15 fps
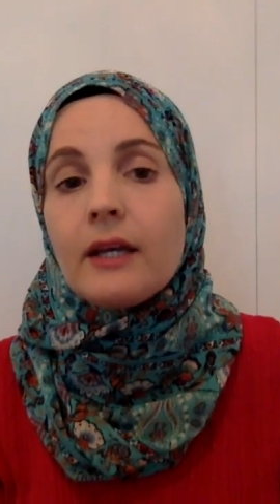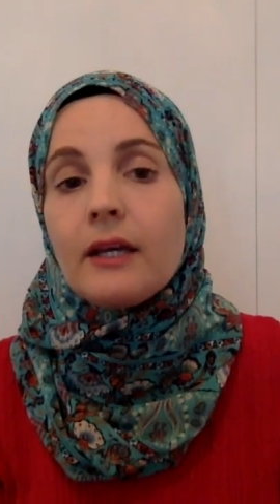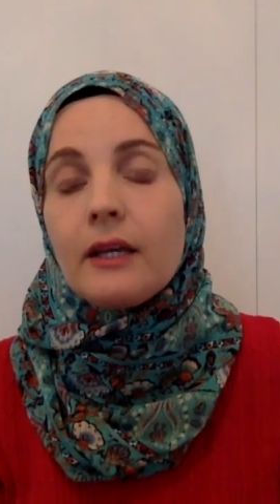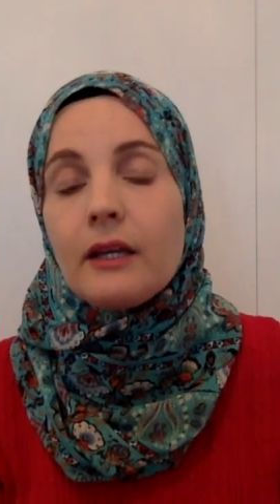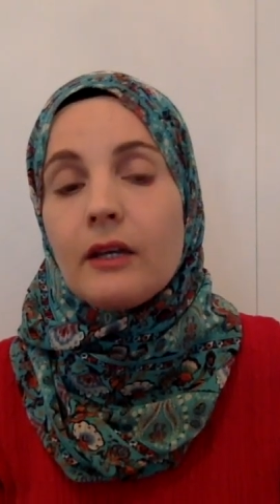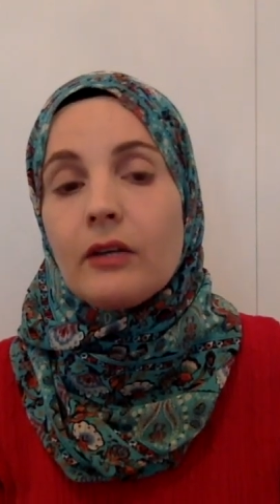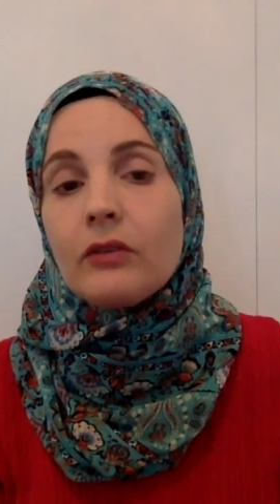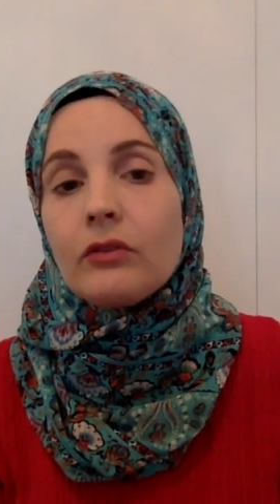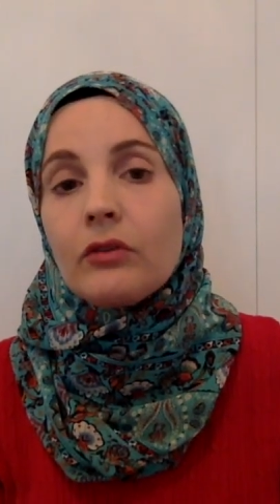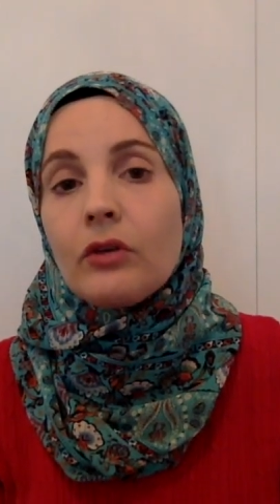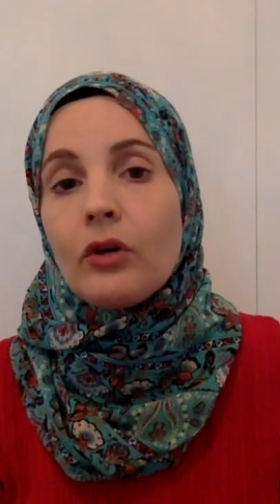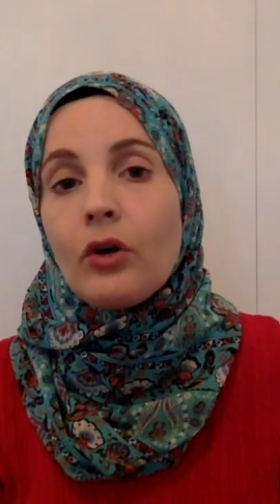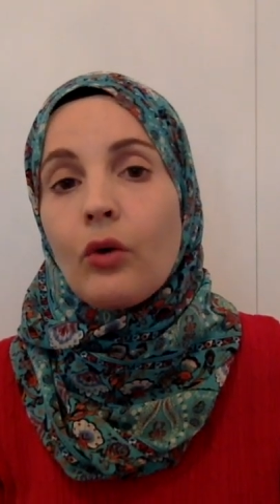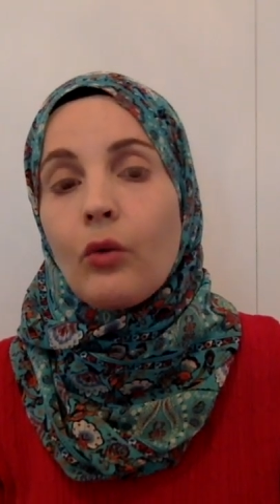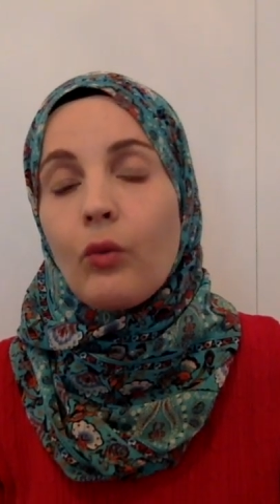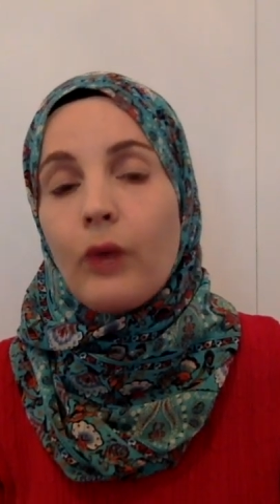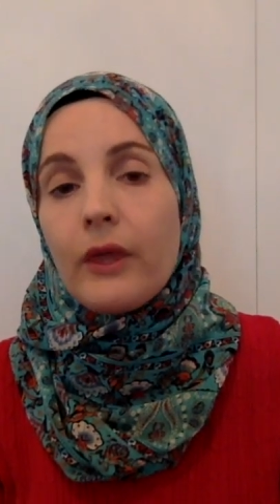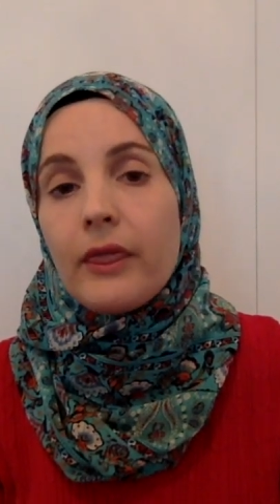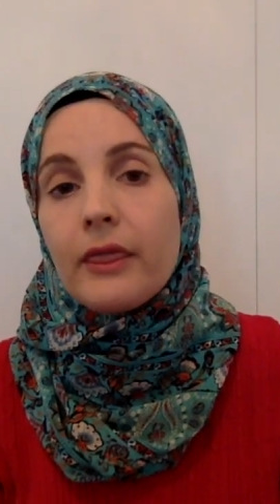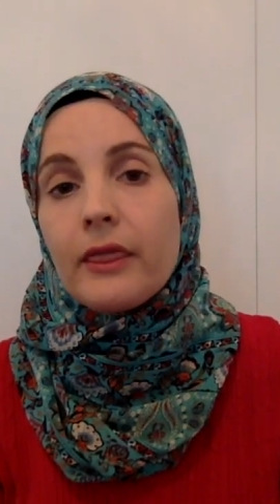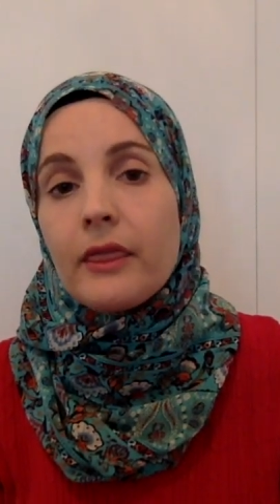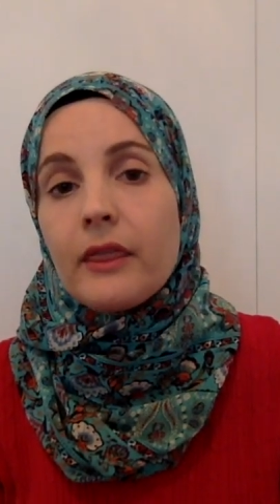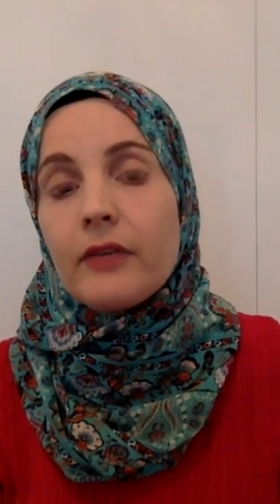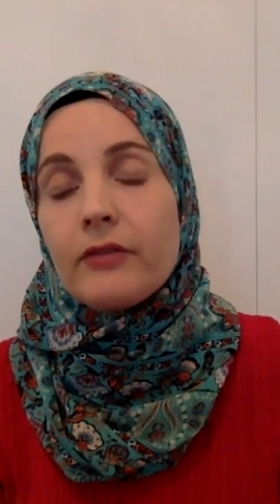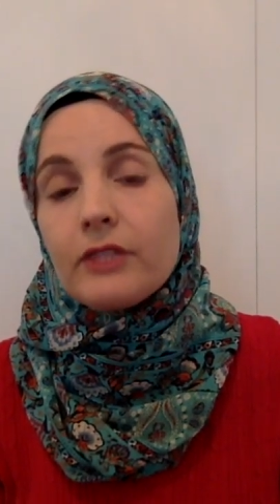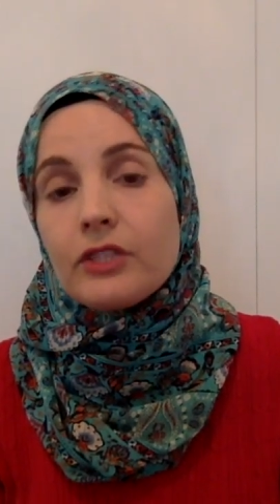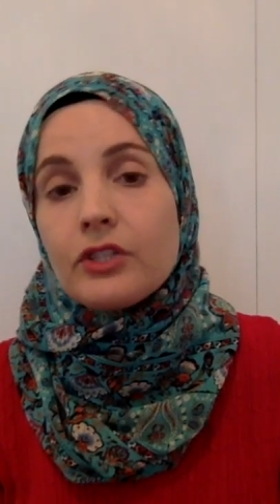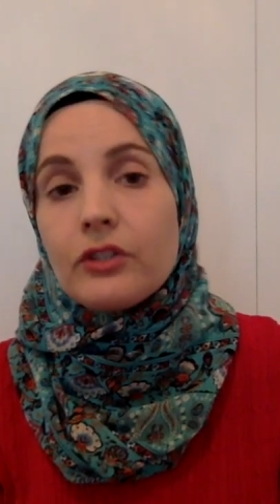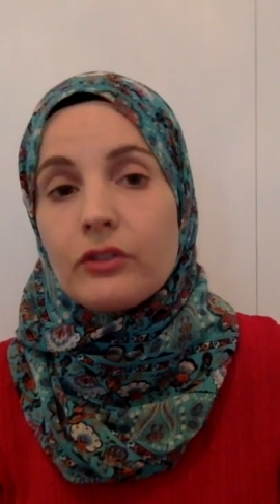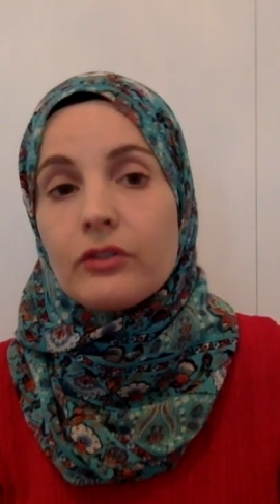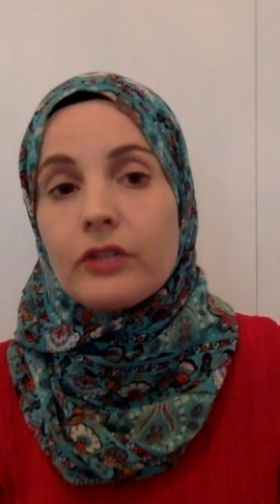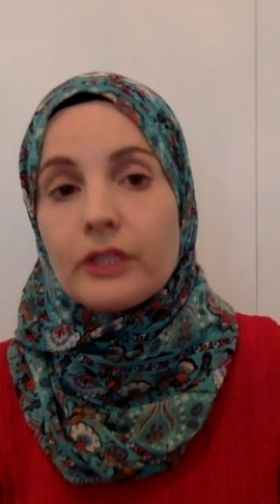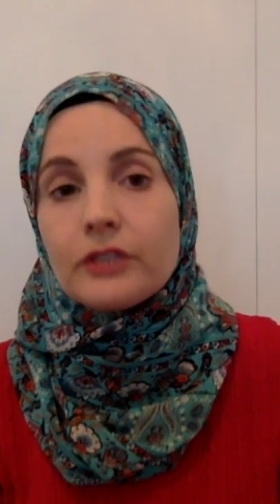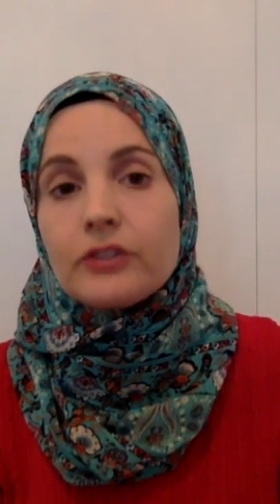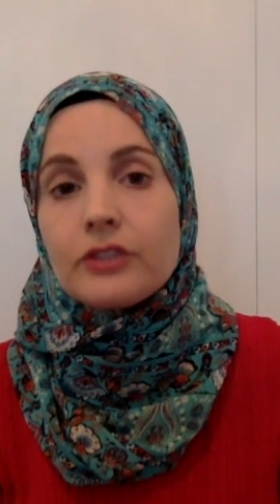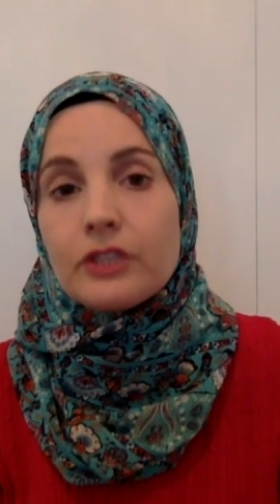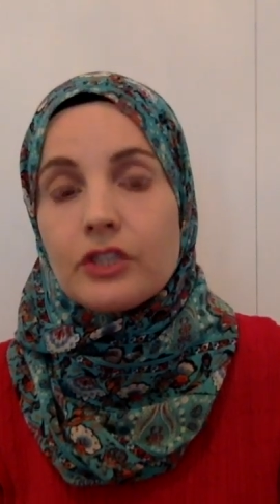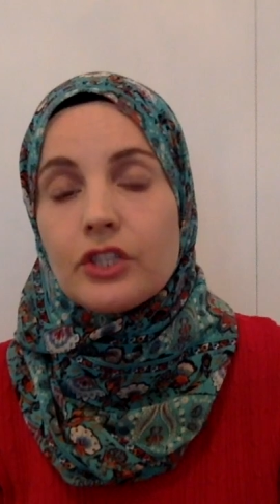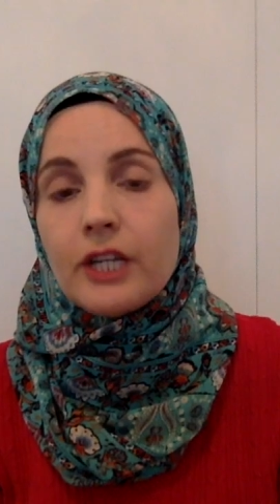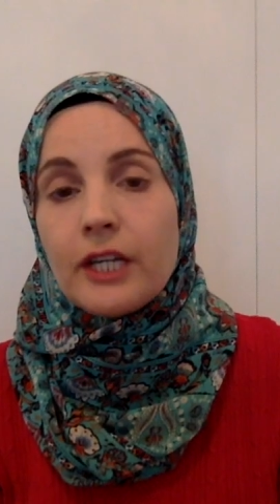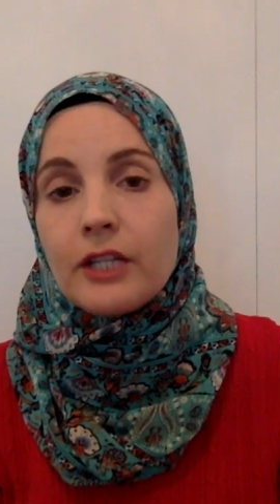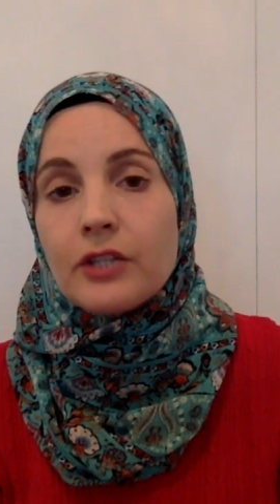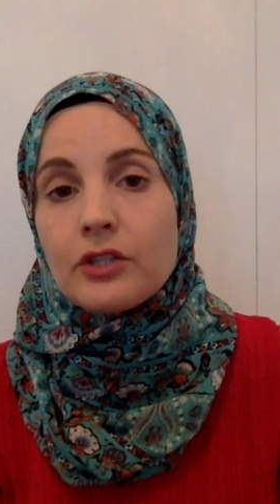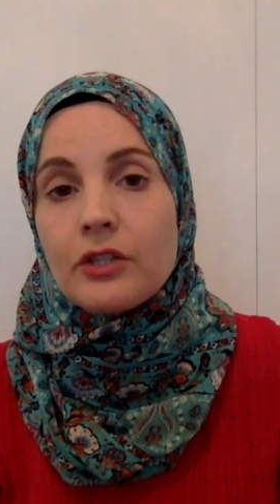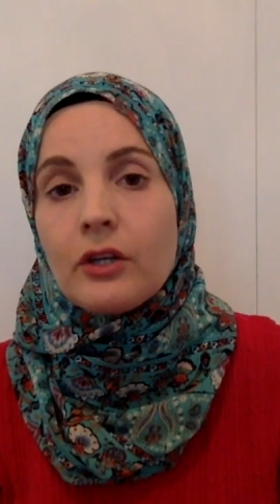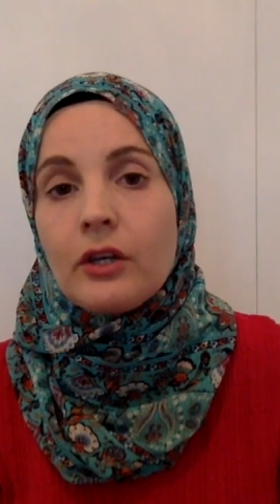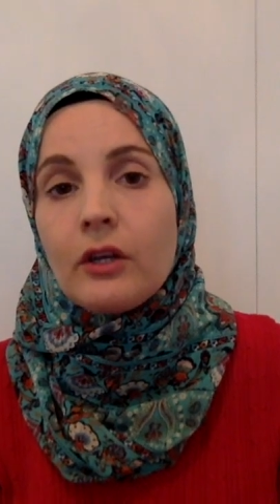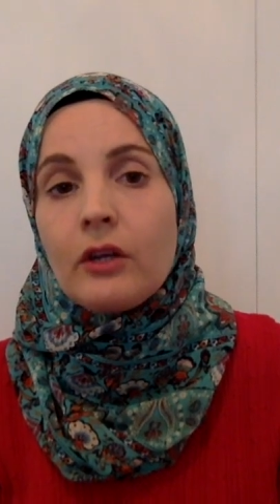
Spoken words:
is when the vision starts to change.